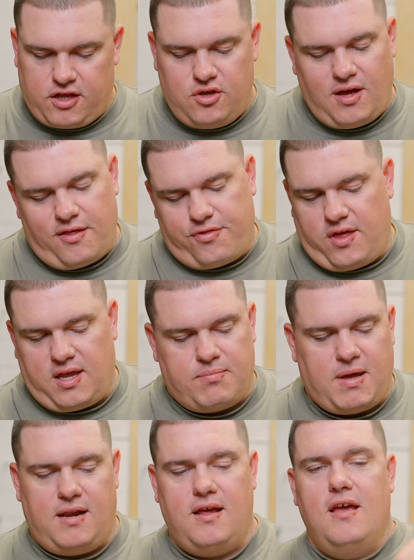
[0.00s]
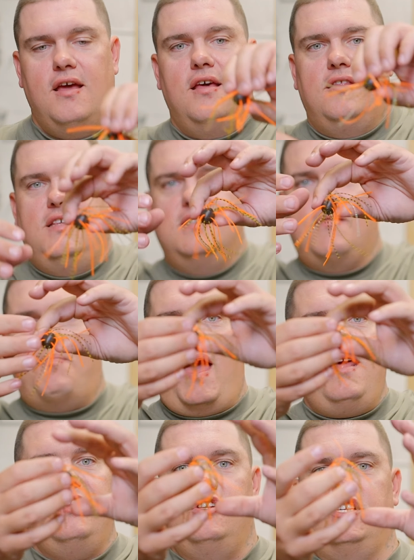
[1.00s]
You got to think, man, these
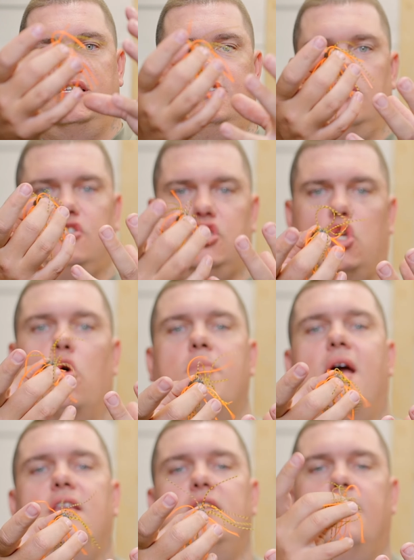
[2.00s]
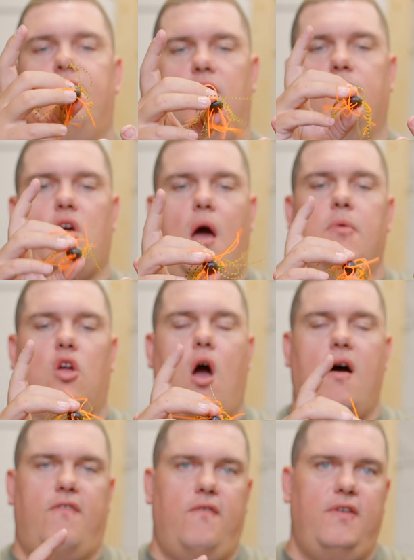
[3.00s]
appendages, there's so many of them coming
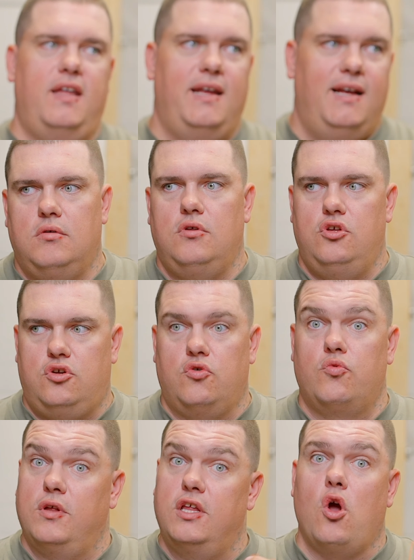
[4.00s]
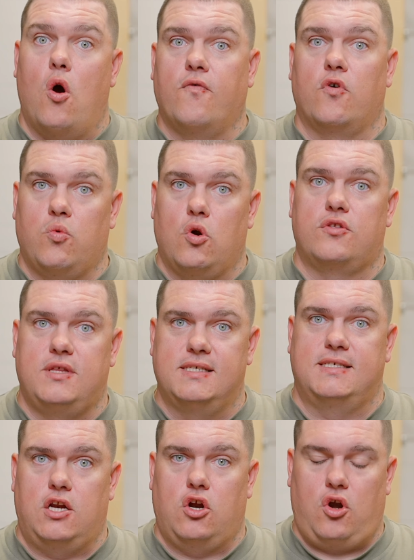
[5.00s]
off of it. You can really overwork
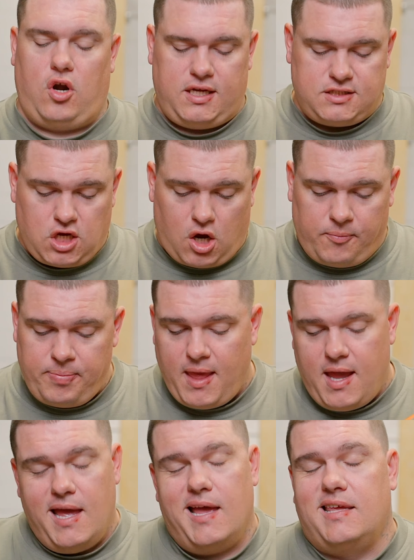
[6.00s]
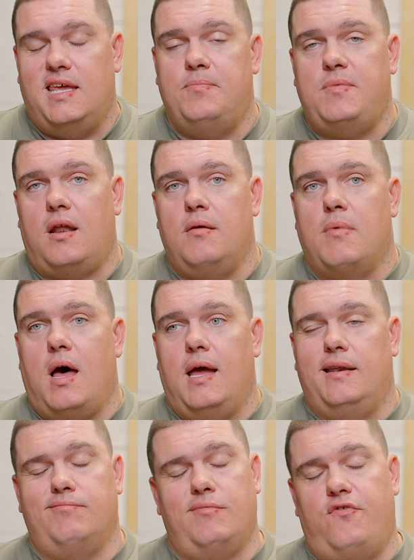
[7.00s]
this in a hurry. So keep that in
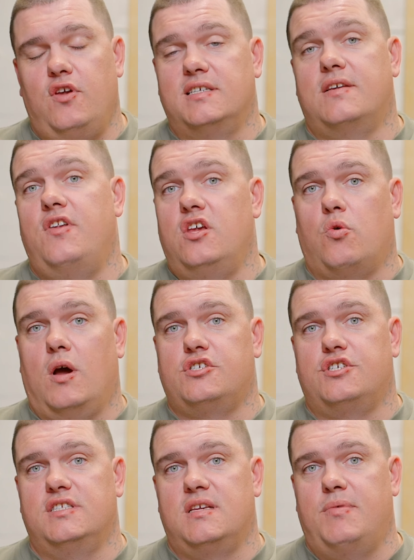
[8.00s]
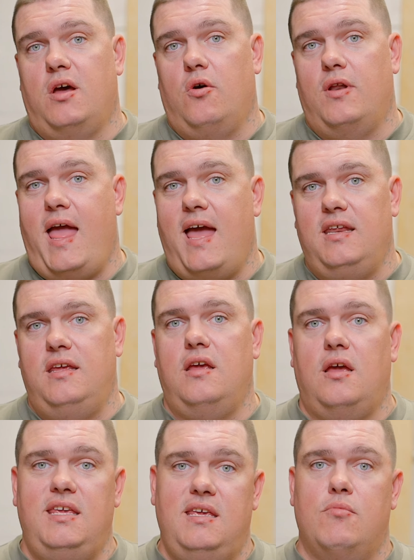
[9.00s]
mind. If you guys have any questions about any
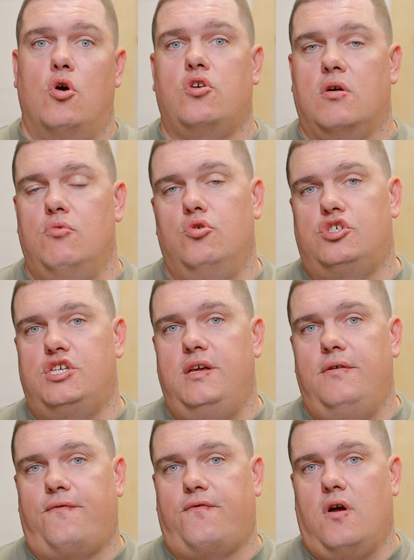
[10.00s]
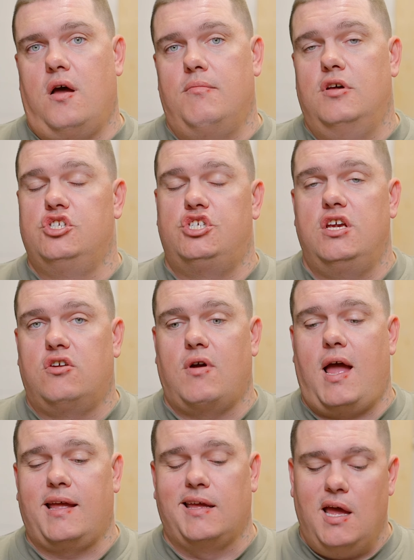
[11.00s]
Emo Kemushi from
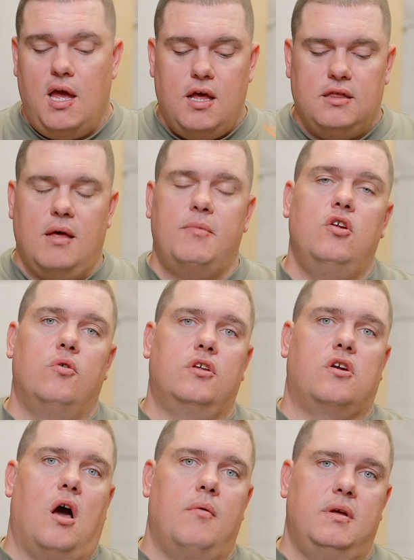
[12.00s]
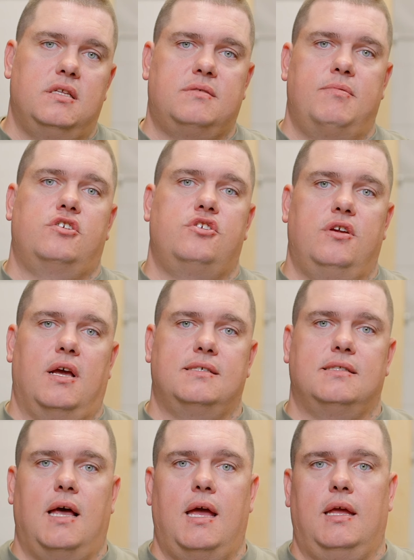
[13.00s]
Geecrack, let me know in the comments. Make sure you guys
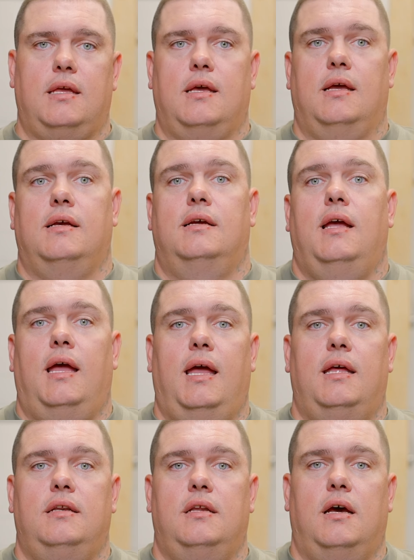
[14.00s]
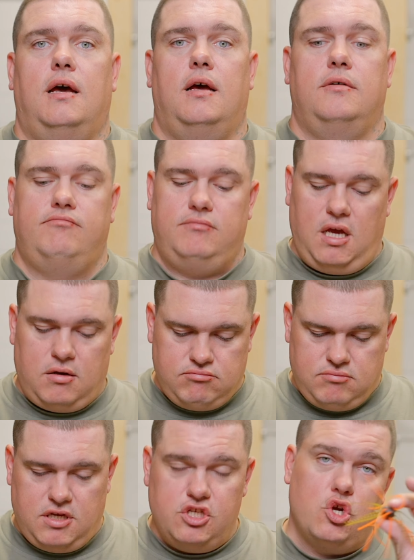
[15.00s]
like and yeah,
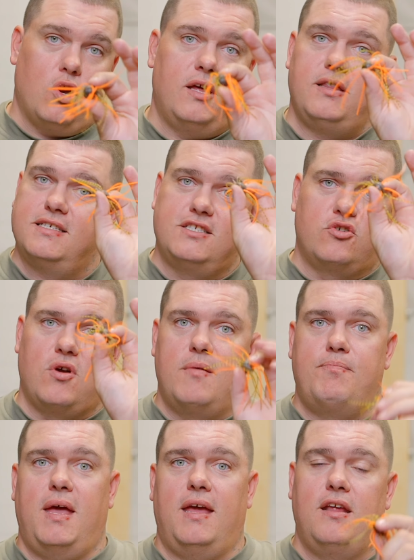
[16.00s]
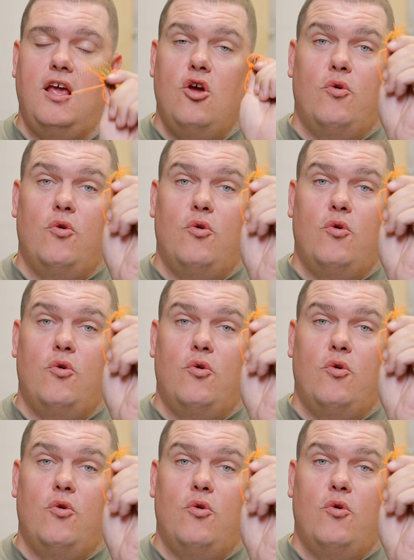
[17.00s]
enjoy it. This is a great bait.